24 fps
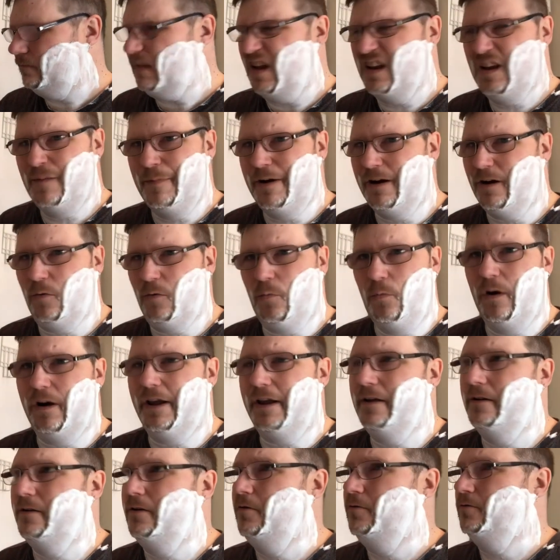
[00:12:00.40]
no matter what I
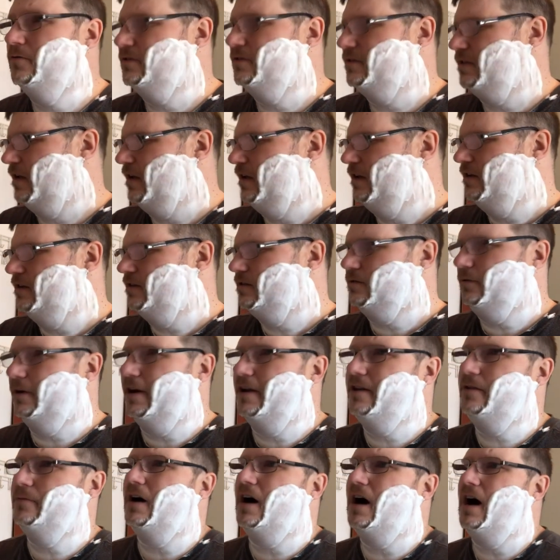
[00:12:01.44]
use. So
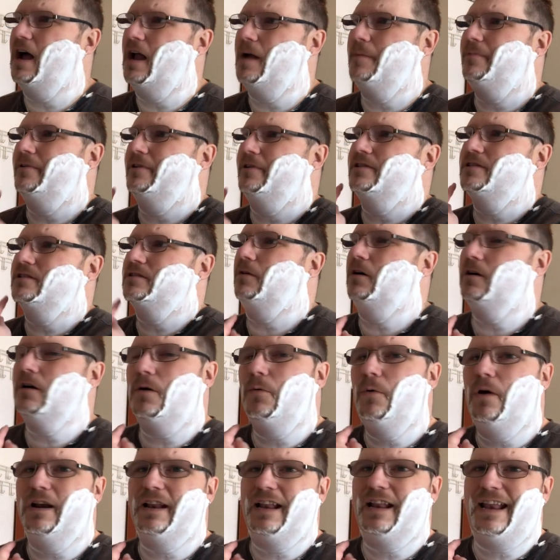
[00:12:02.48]
I do a hybrid. So I'll
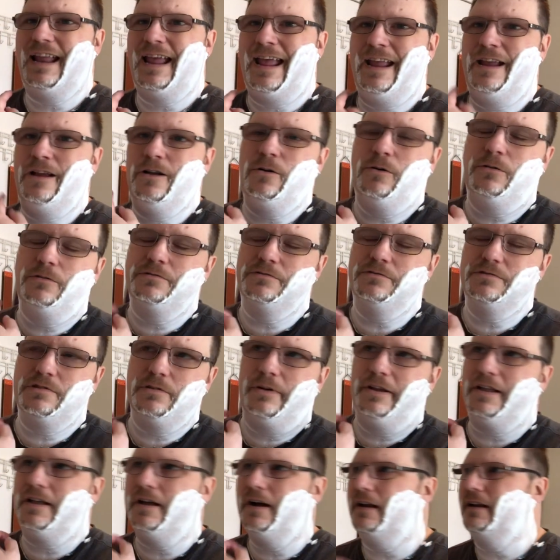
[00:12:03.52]
go on an angle.
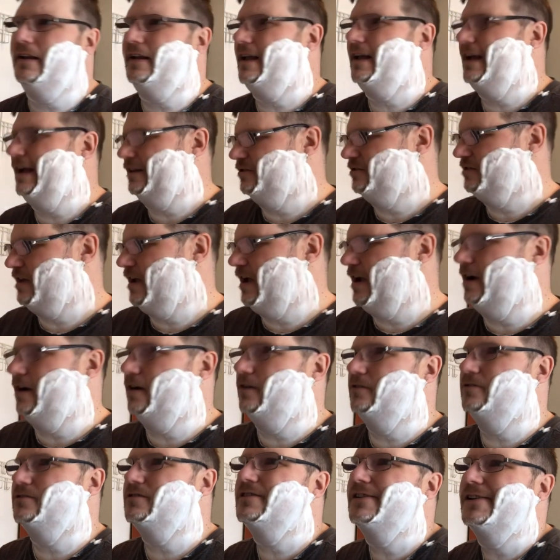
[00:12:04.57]
So I kind of catch the
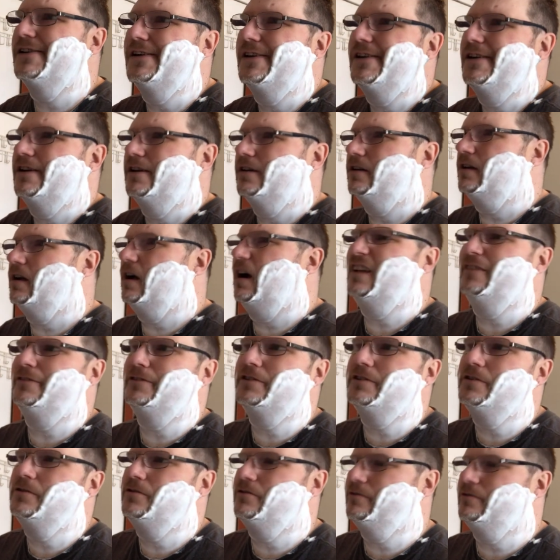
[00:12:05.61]
hairs kind of in
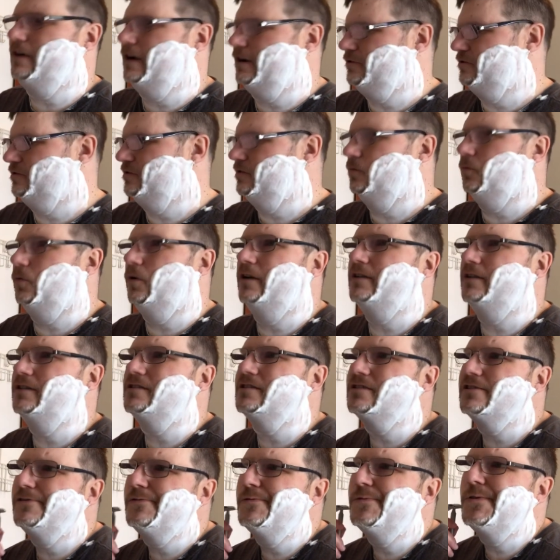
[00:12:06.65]
two directions at
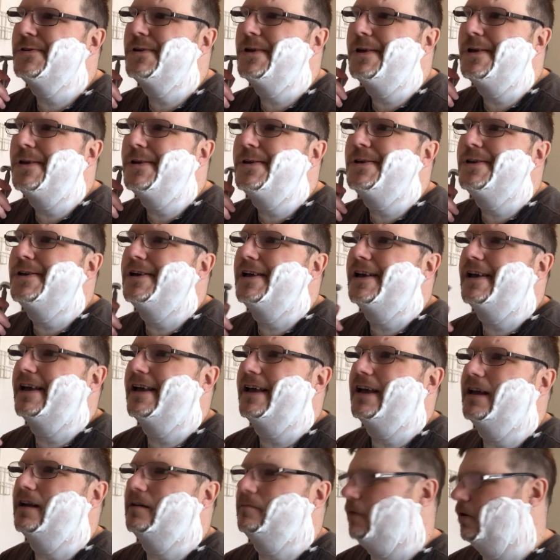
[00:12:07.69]
once.
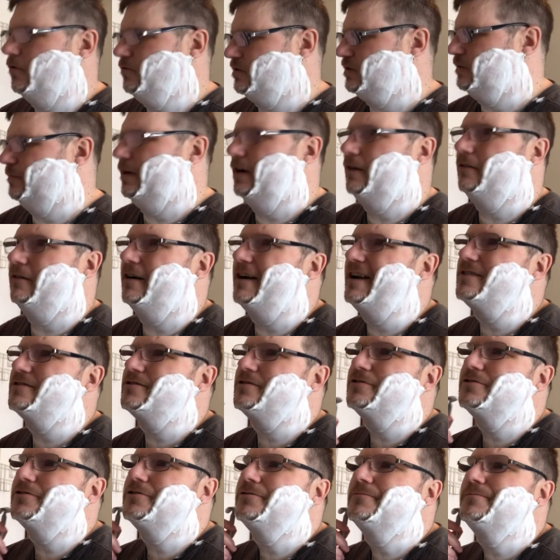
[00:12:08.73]
And most of my
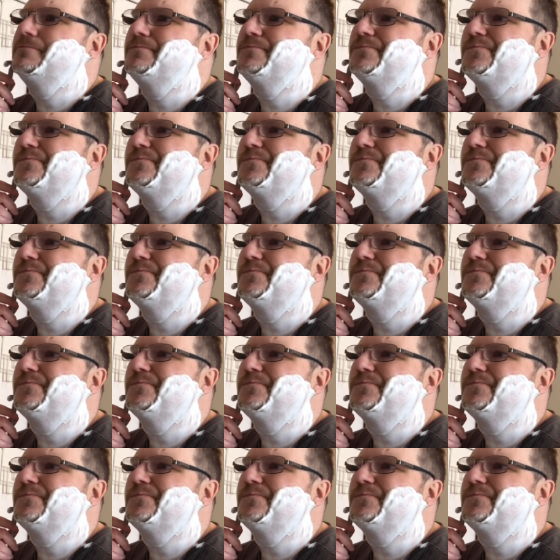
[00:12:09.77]
razors